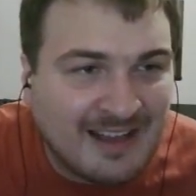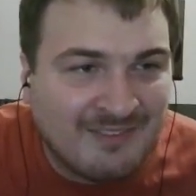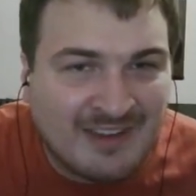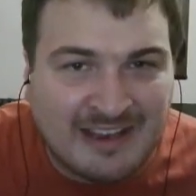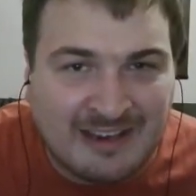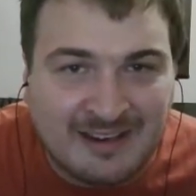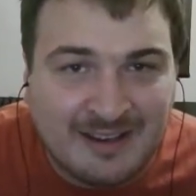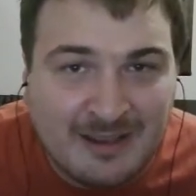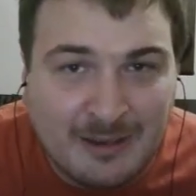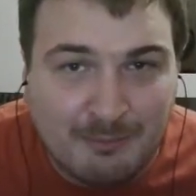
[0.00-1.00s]
I
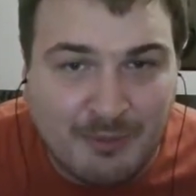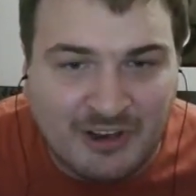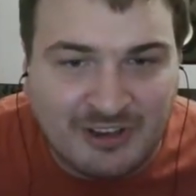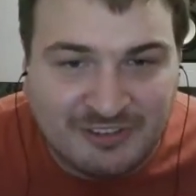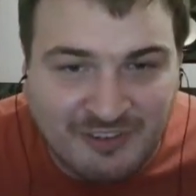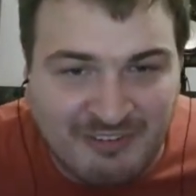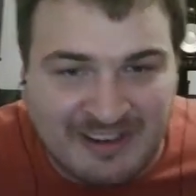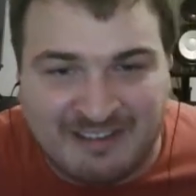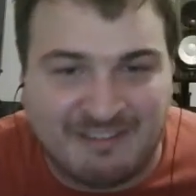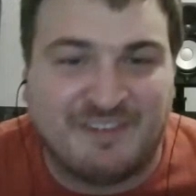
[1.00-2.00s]
mean, because we will
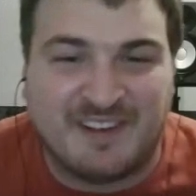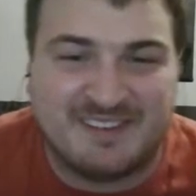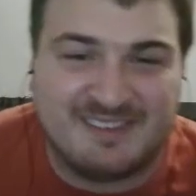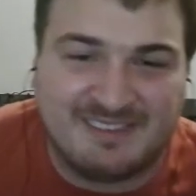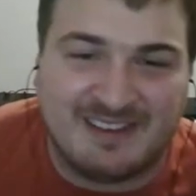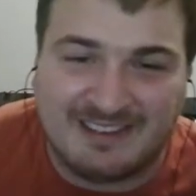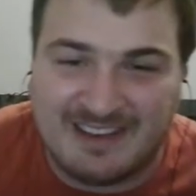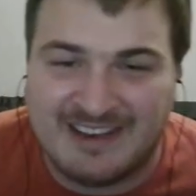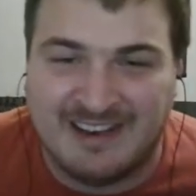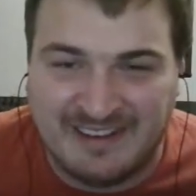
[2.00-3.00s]
never fix set
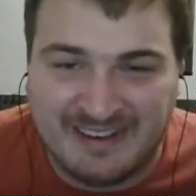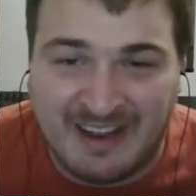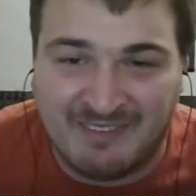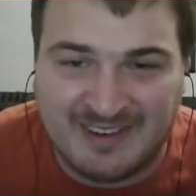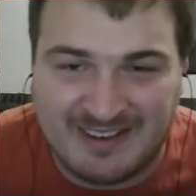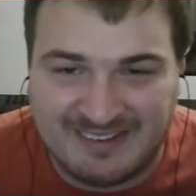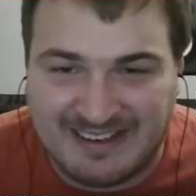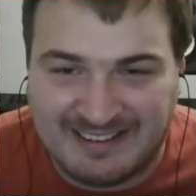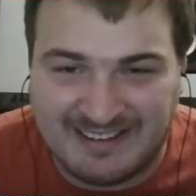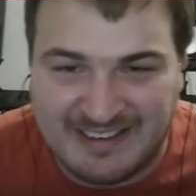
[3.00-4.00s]
hidden. I mean, that's
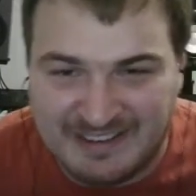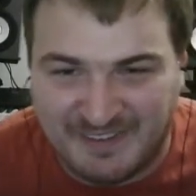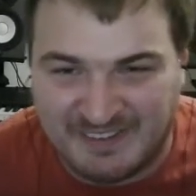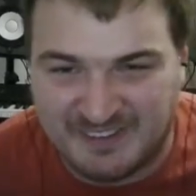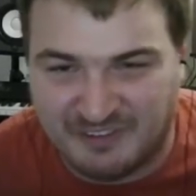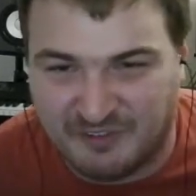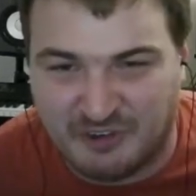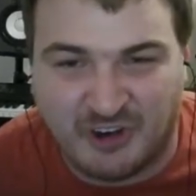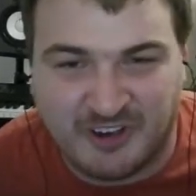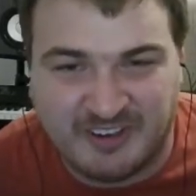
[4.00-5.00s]
like the defense of
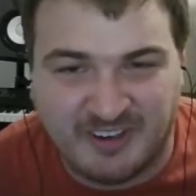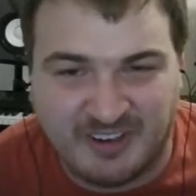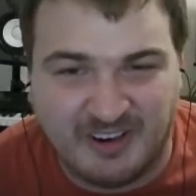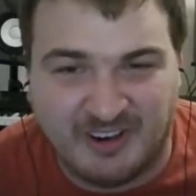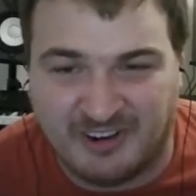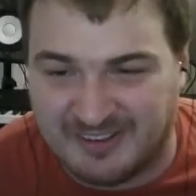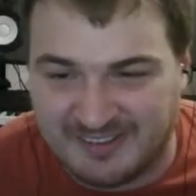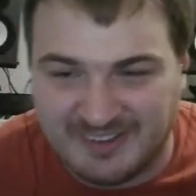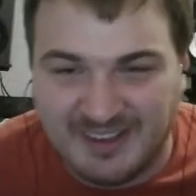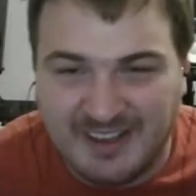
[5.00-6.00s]
dark
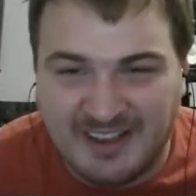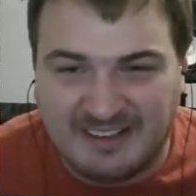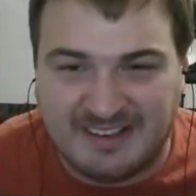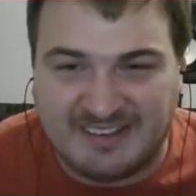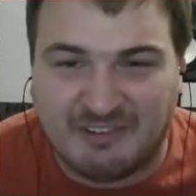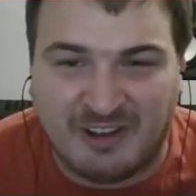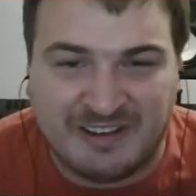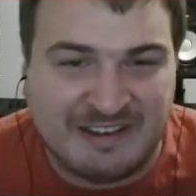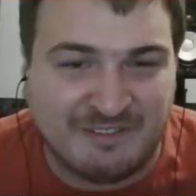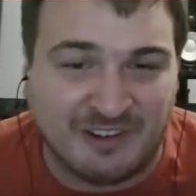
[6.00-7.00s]
arts. That's the
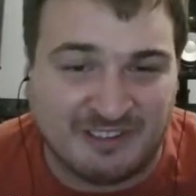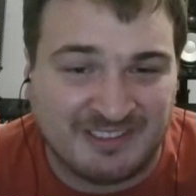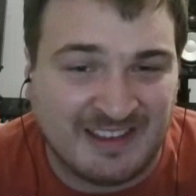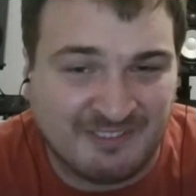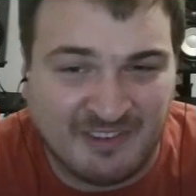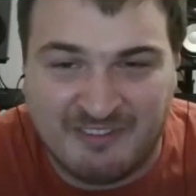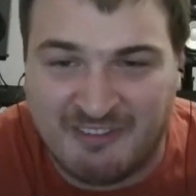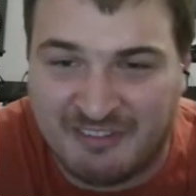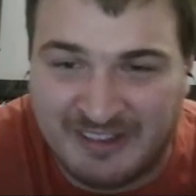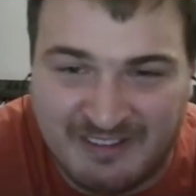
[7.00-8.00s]
one default that we
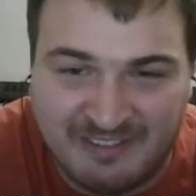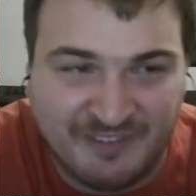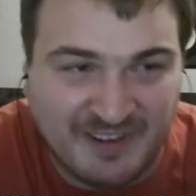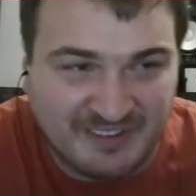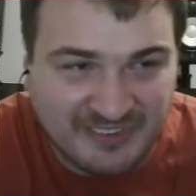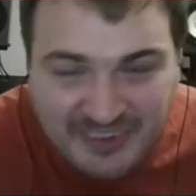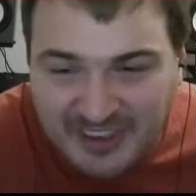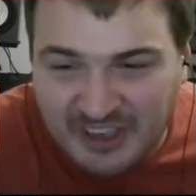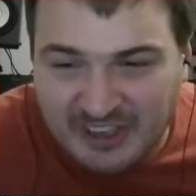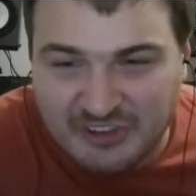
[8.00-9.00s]
will never fix.
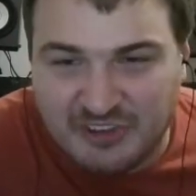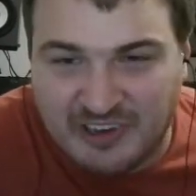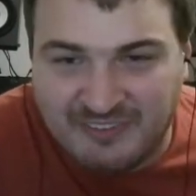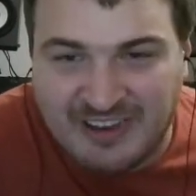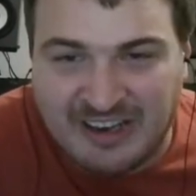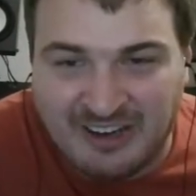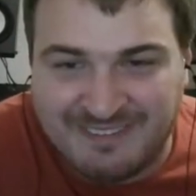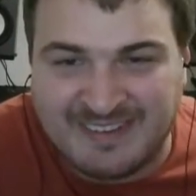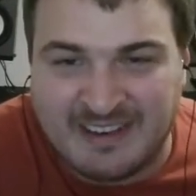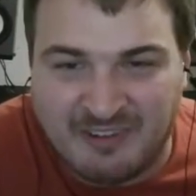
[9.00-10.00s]
So you will
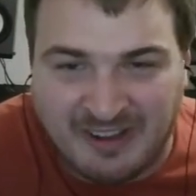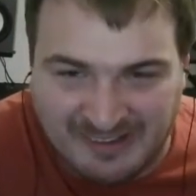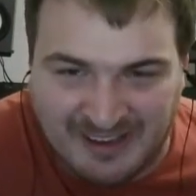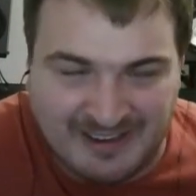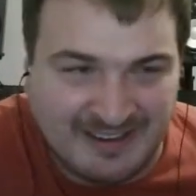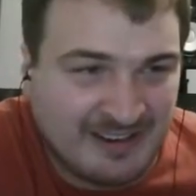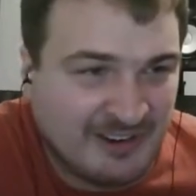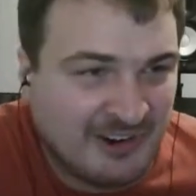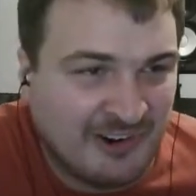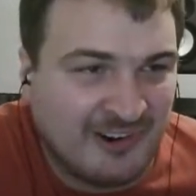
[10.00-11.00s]
always need one line
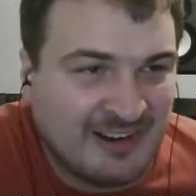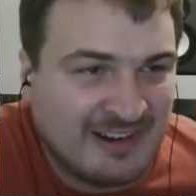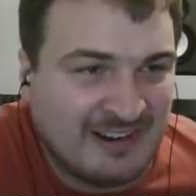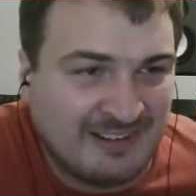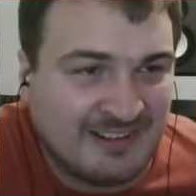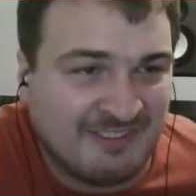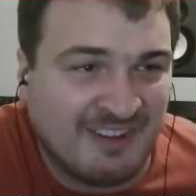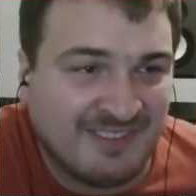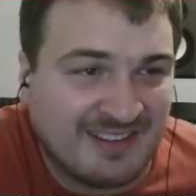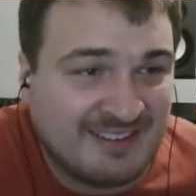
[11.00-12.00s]
in your
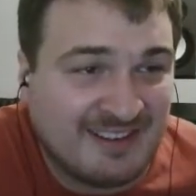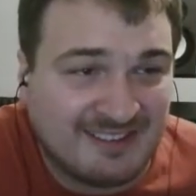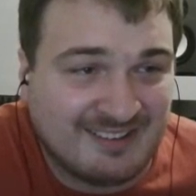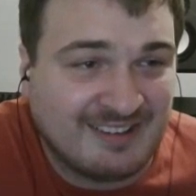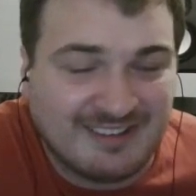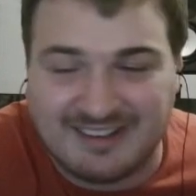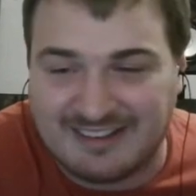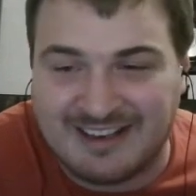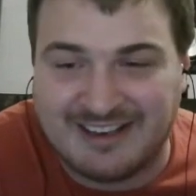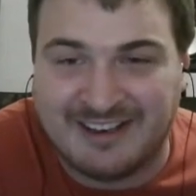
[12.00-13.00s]
init.vim that says
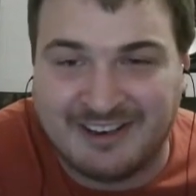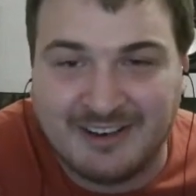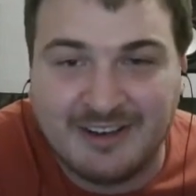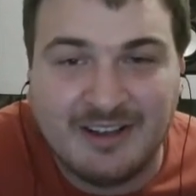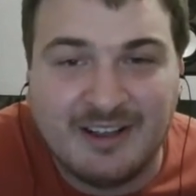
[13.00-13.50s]
set hidden.